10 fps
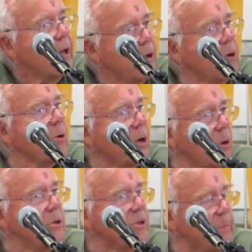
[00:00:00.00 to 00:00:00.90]
you know,
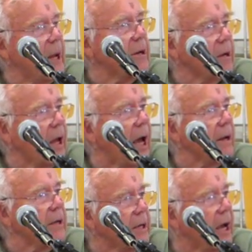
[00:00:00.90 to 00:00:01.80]
goats spend a
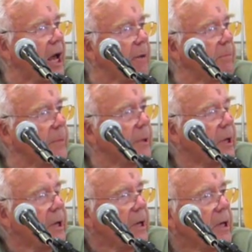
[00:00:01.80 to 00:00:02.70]
lot of time
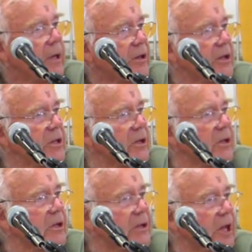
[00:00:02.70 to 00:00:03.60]

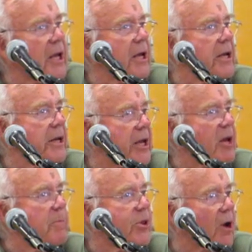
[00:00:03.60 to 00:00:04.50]
thinking
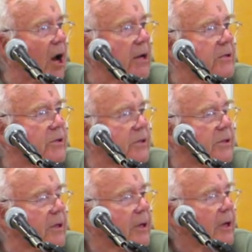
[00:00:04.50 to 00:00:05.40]
deep thoughts
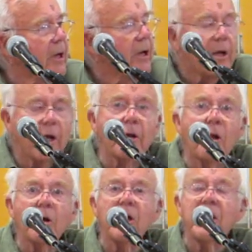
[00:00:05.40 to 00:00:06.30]
and
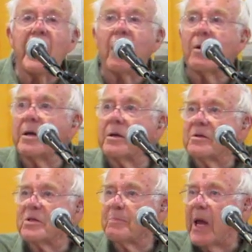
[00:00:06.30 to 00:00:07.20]
looking out
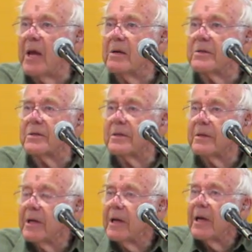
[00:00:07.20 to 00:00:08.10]
into space.
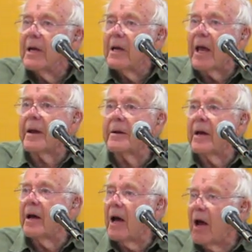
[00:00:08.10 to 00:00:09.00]
And
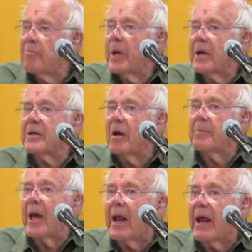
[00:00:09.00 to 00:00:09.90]
I picked
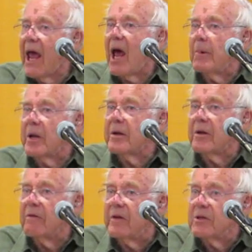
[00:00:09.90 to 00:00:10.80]
up that habit,
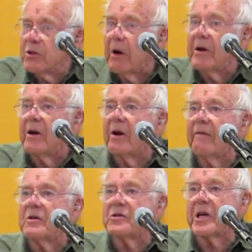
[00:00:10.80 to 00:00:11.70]
and you know,
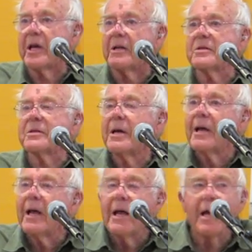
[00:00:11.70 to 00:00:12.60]

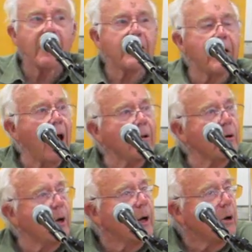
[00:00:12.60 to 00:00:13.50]
I hear me say it. Not
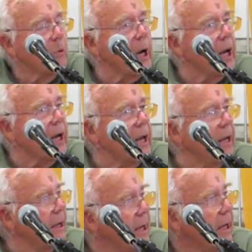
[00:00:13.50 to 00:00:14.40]

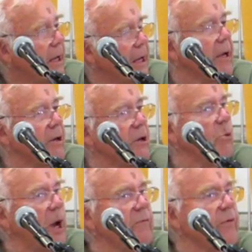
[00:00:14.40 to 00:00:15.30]
really. You
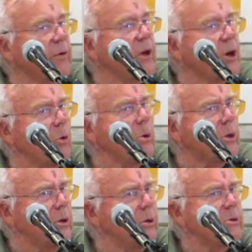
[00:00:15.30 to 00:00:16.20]
wait for the goat
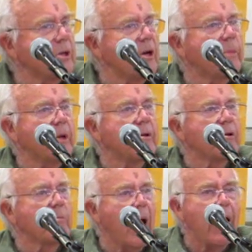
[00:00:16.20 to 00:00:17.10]
to do something
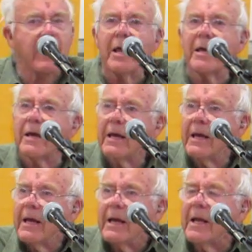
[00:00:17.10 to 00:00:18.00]
dramatic,
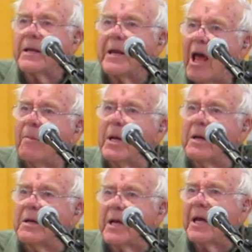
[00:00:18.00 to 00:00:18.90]
and damn it,
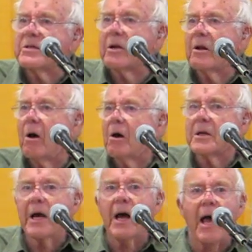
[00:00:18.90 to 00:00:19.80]
it takes a
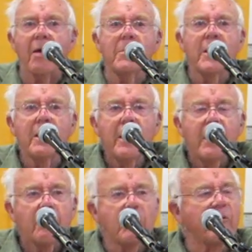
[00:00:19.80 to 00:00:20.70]
long time
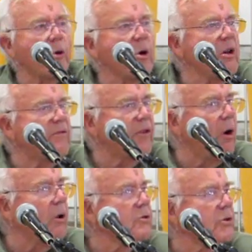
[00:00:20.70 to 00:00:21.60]
before he
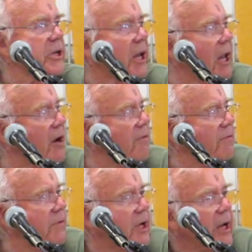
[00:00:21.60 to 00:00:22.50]
falls in
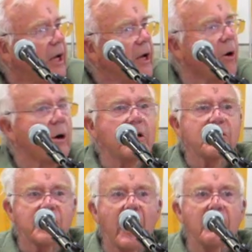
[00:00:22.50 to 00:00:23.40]
love or
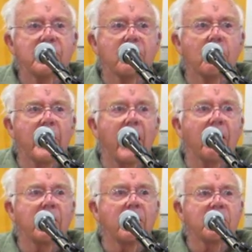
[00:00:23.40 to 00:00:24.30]
decides to go
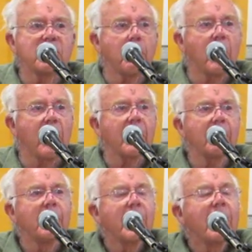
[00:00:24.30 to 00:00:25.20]
down to the spring.
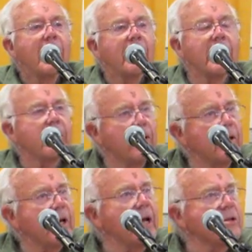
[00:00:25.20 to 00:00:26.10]

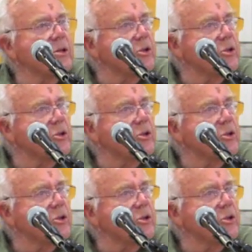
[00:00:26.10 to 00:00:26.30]
That's a